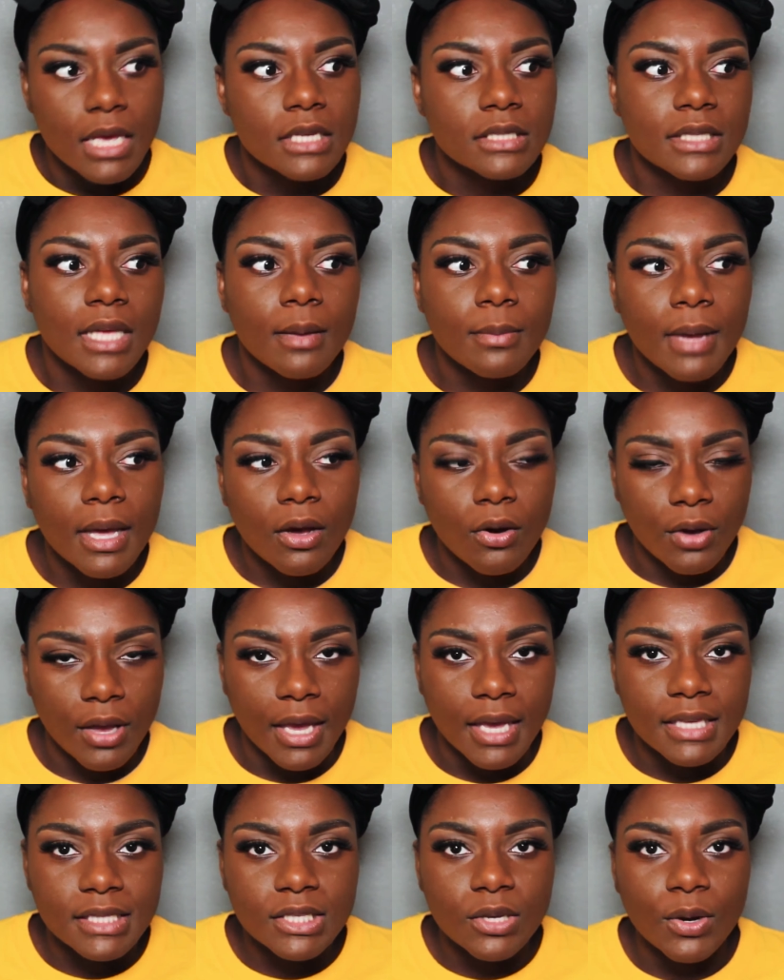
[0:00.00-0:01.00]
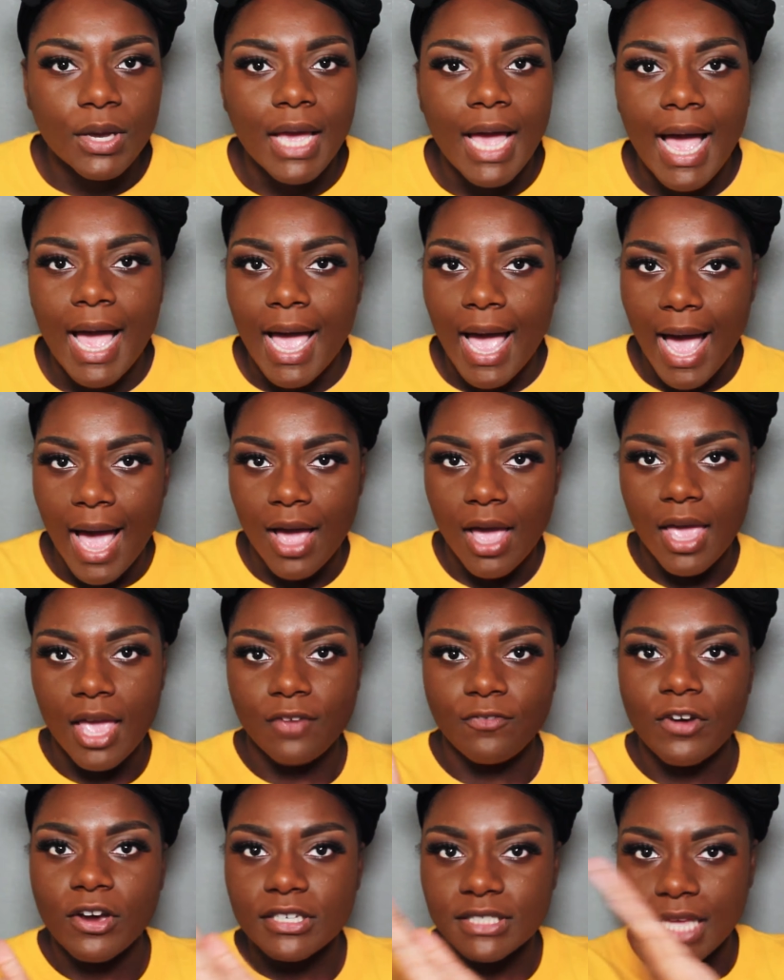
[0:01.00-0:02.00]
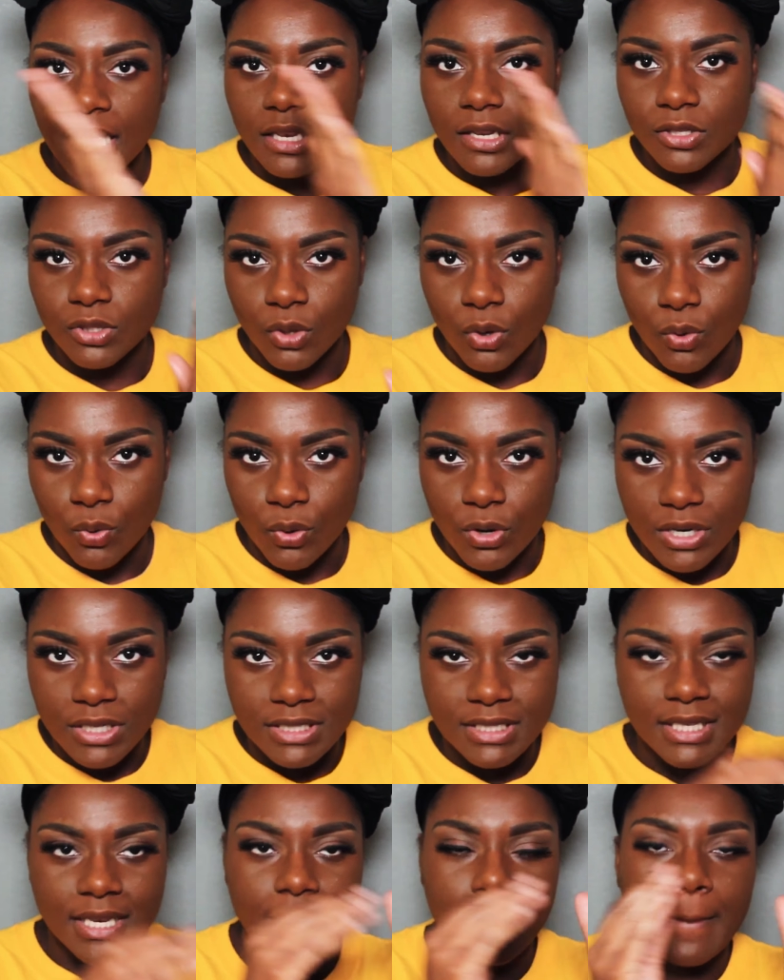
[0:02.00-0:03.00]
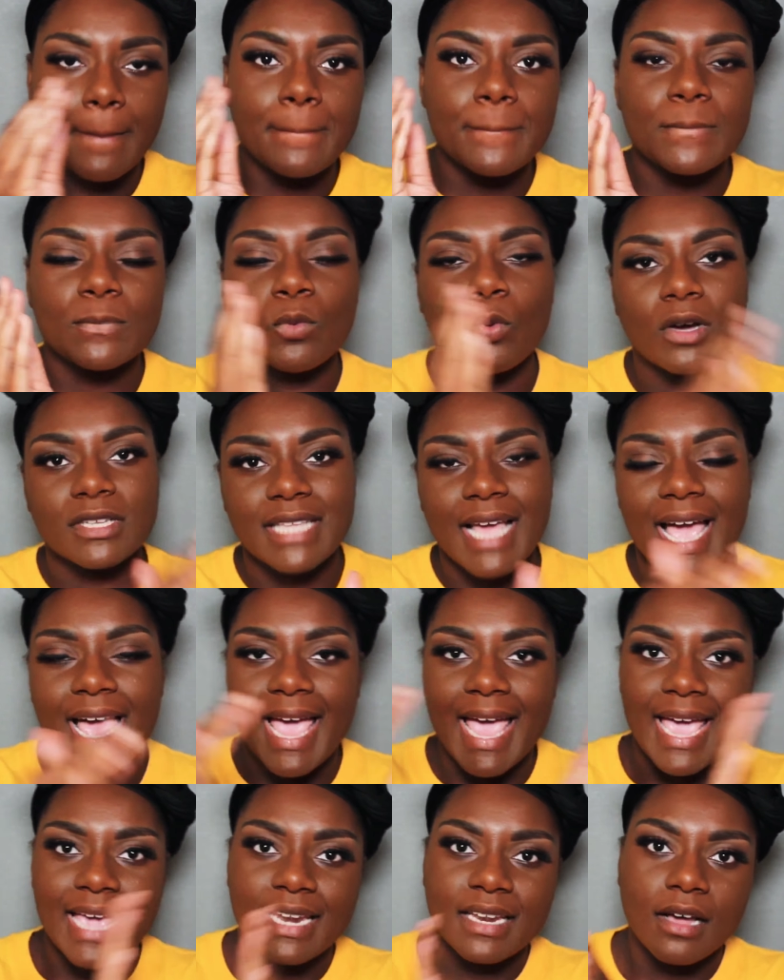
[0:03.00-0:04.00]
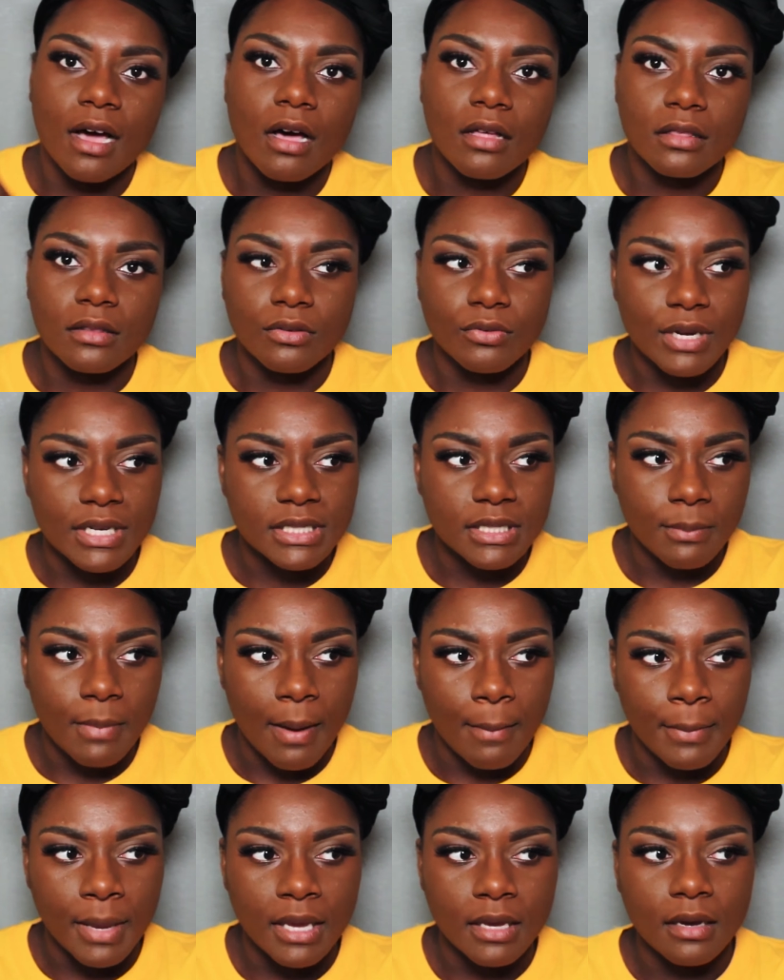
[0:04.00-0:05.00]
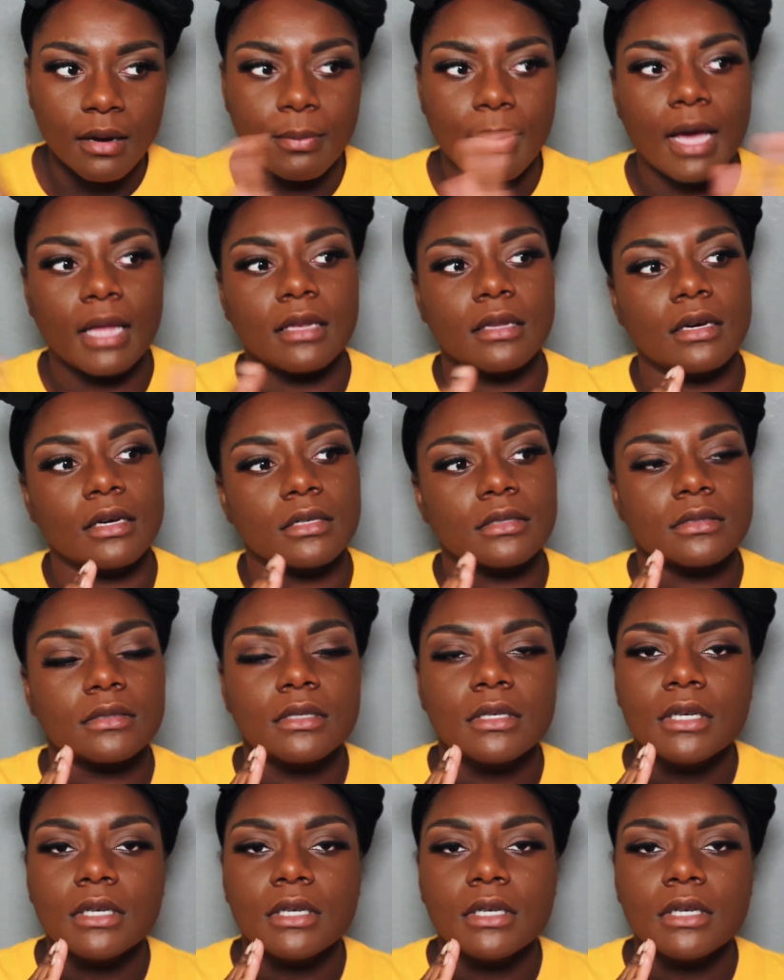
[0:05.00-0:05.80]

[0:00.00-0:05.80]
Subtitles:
So I'm like, okay. So at first I looked orange. Then once I added all the rest of my makeup, I looked